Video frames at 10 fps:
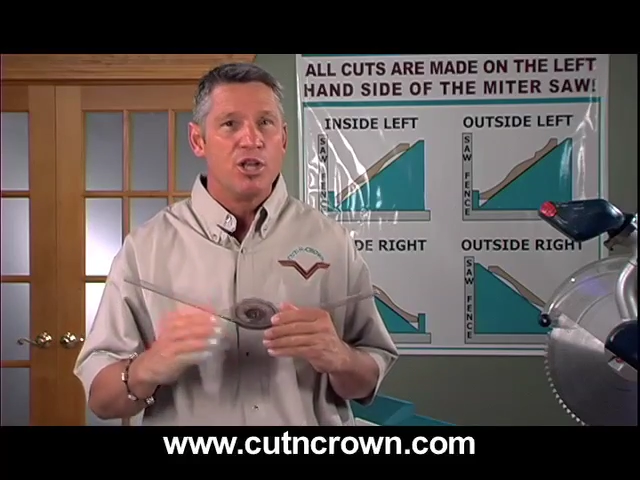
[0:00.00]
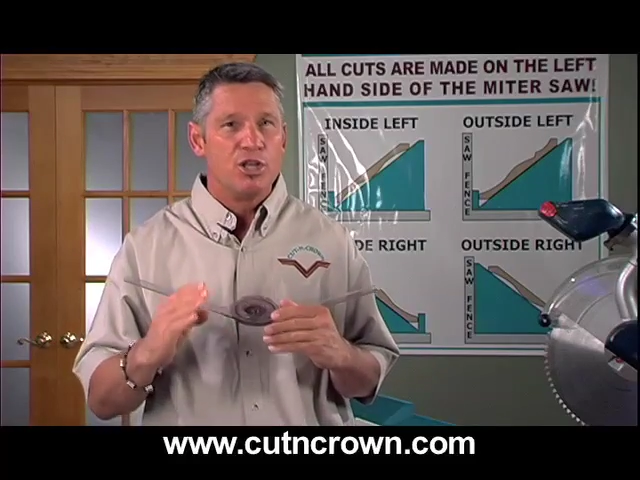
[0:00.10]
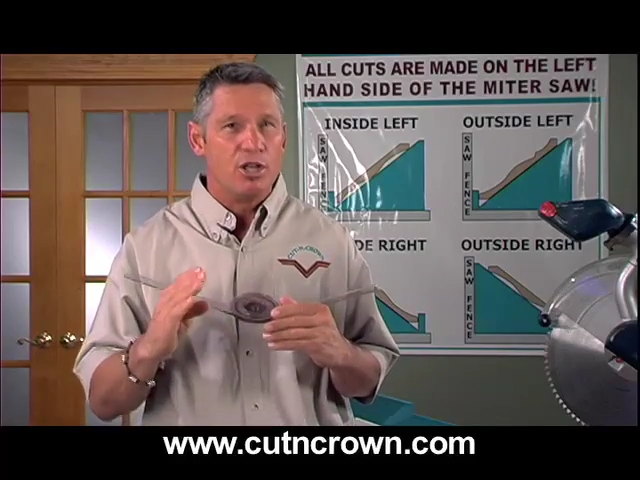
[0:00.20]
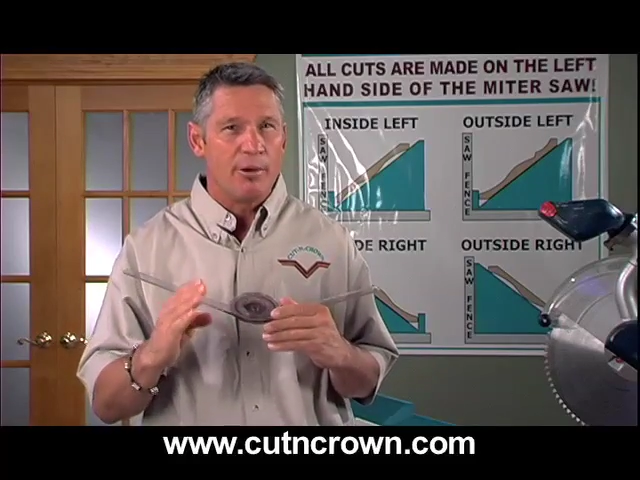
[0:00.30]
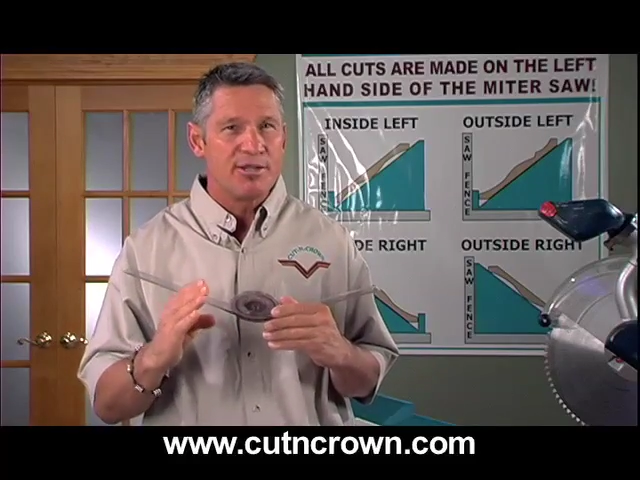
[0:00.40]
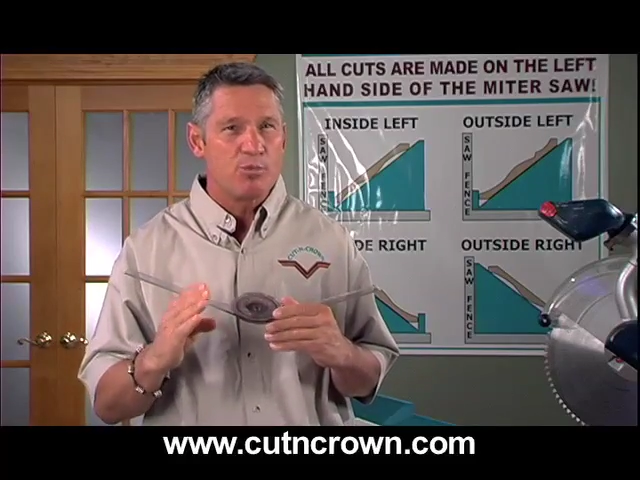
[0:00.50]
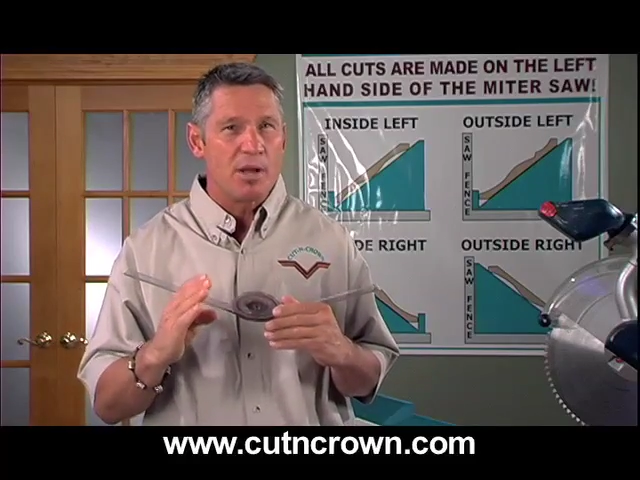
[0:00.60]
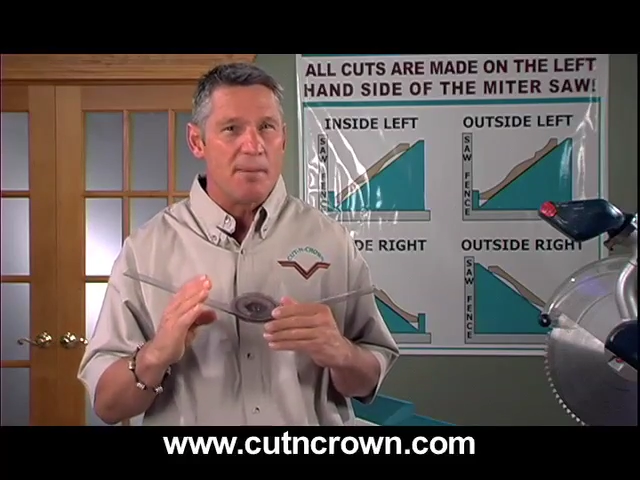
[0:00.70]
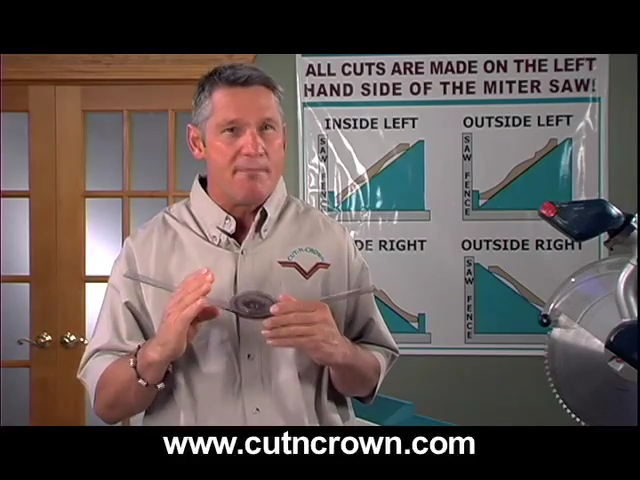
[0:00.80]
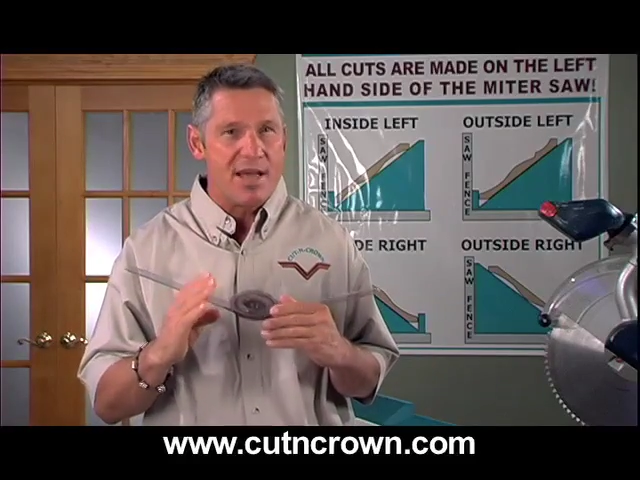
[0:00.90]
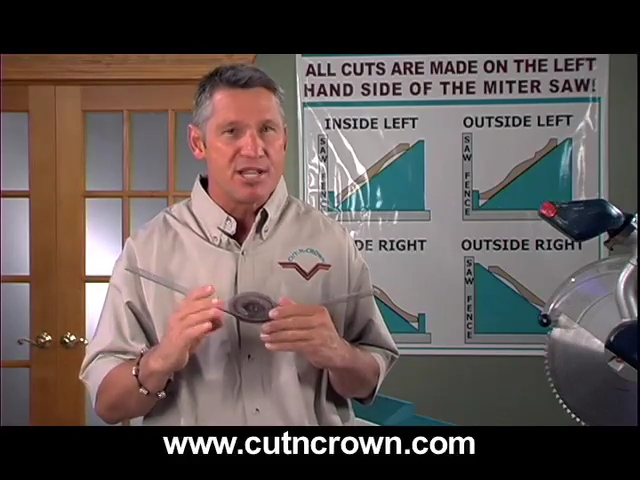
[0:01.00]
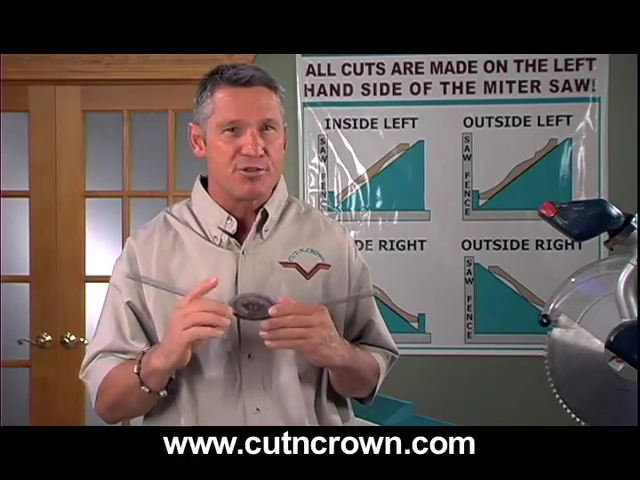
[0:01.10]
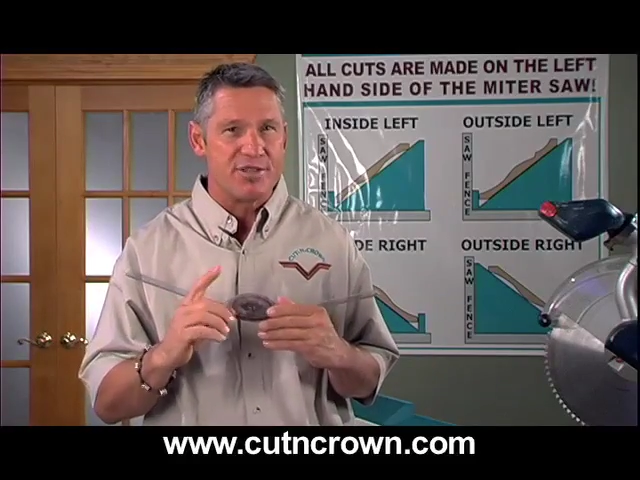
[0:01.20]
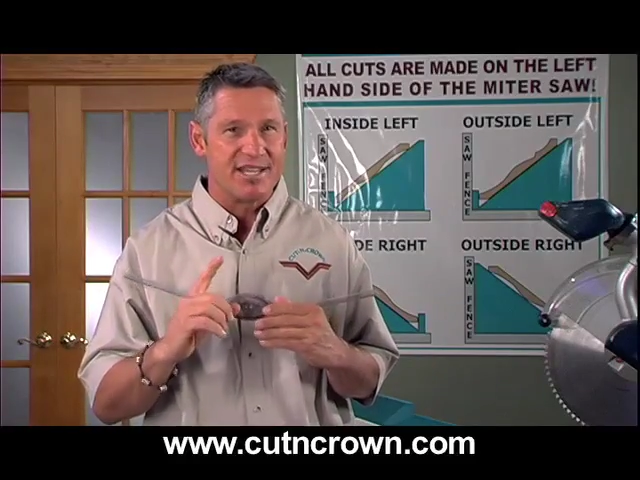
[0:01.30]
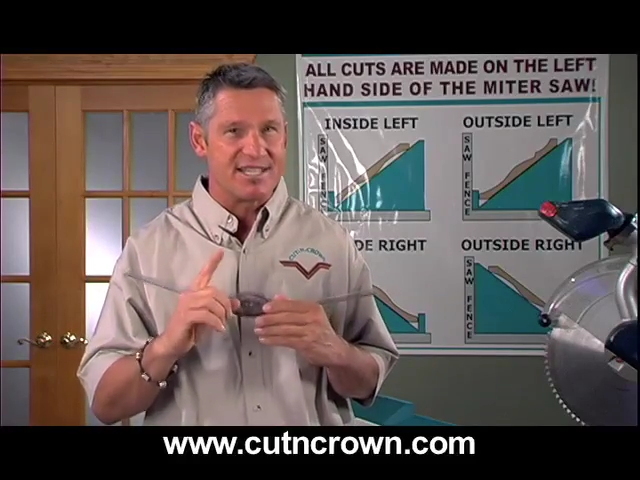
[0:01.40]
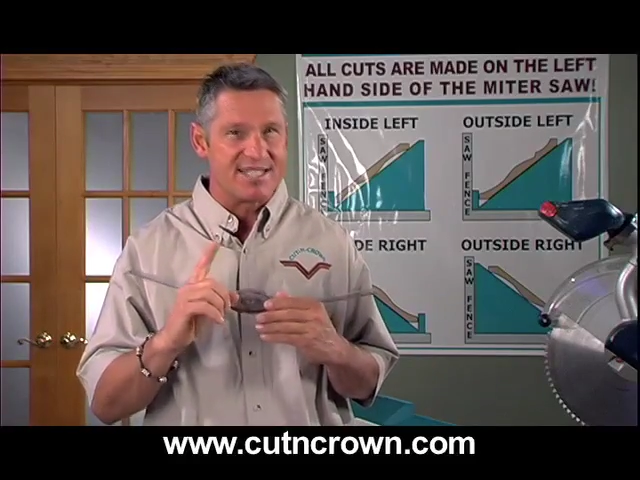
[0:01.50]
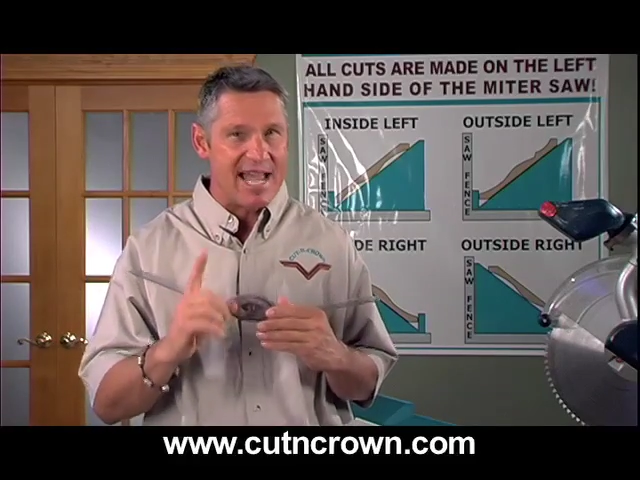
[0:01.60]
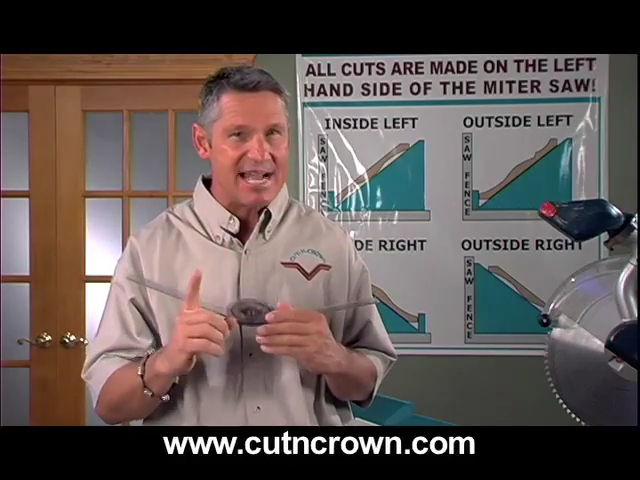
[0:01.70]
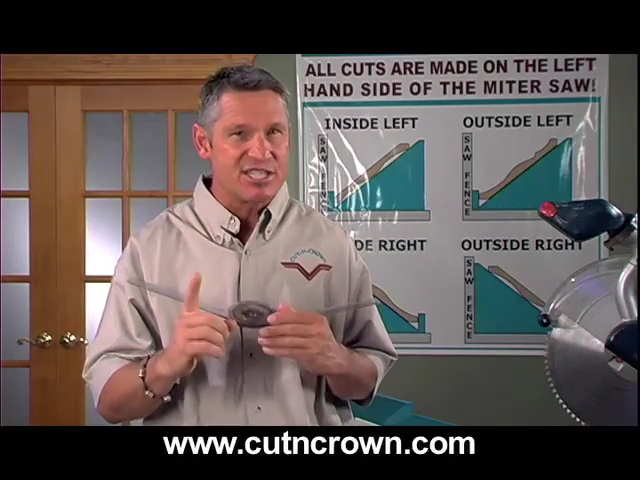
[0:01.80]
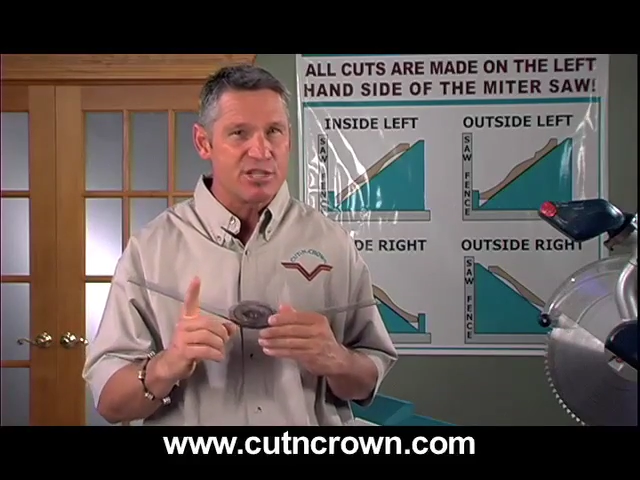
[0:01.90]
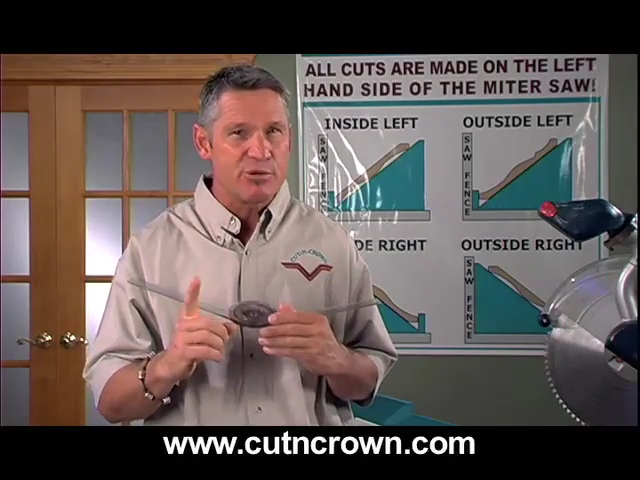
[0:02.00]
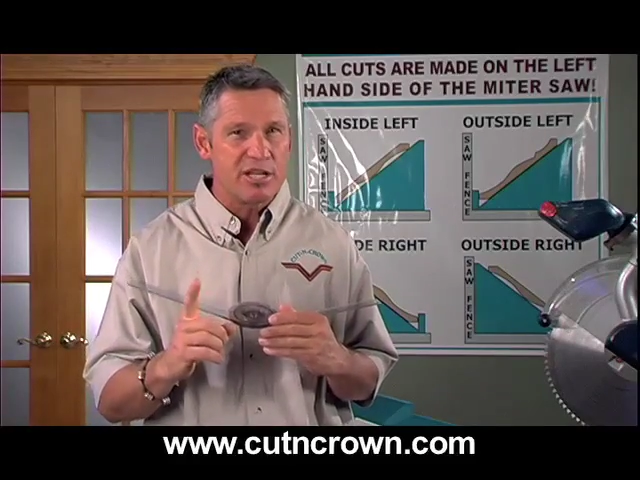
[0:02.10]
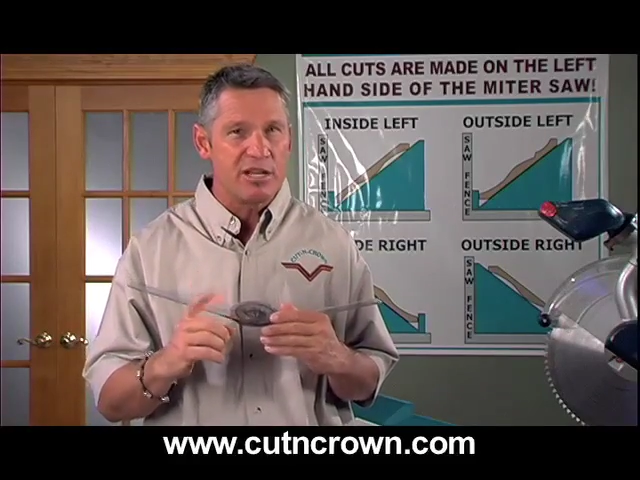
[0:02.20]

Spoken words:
you always want to measure the exact degree